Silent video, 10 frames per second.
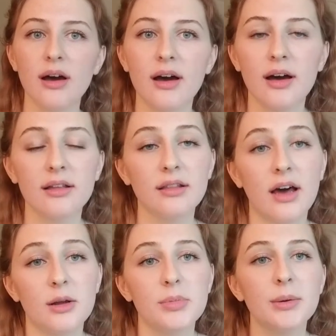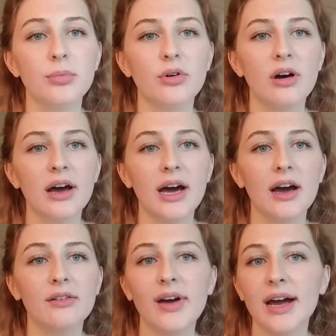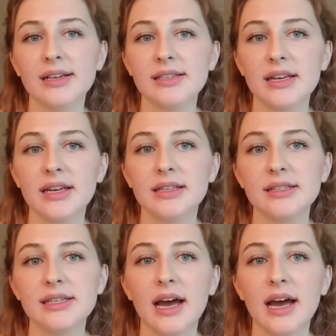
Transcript: a lot of people have accidents